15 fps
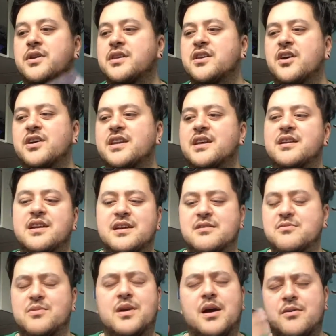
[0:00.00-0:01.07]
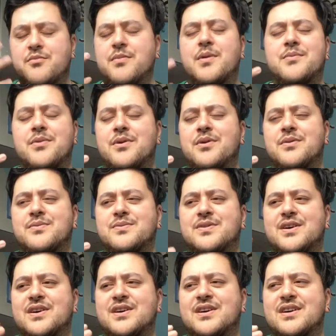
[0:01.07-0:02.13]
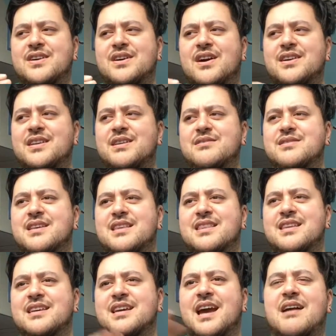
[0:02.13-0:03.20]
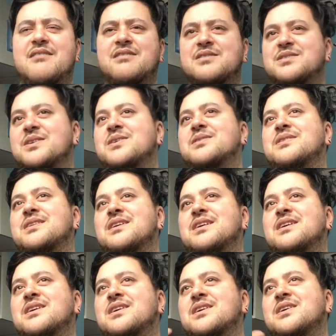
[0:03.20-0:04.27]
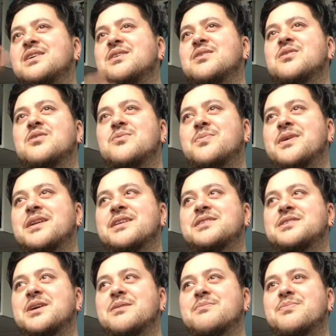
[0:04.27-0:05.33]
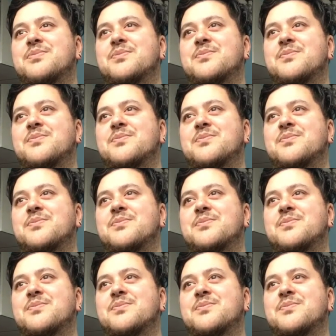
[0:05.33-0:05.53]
And the idea, like, what I remember, the idea was that the character would be in a ship,